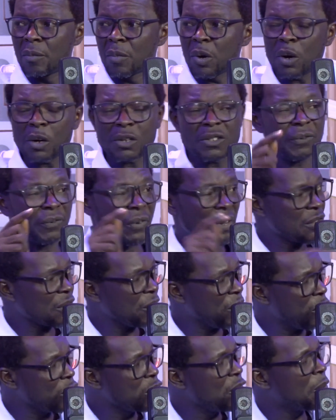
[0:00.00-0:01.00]
Because first
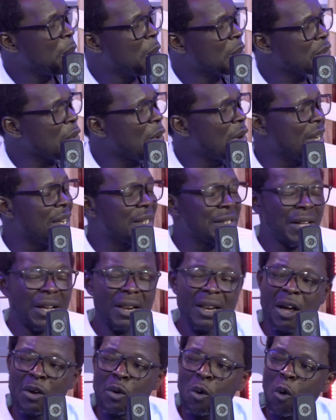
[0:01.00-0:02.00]
of all, you must
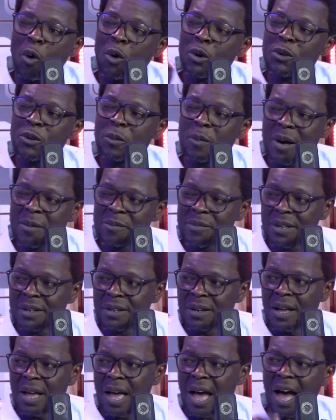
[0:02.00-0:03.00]
understand that all human
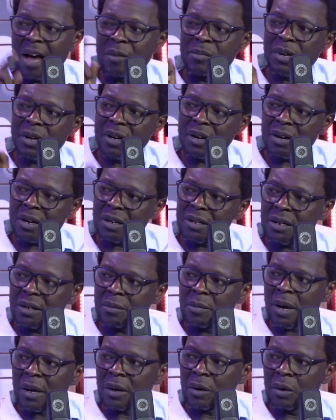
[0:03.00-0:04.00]
beings are being
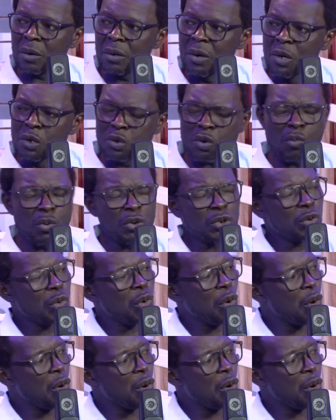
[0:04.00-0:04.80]
created by God. So we should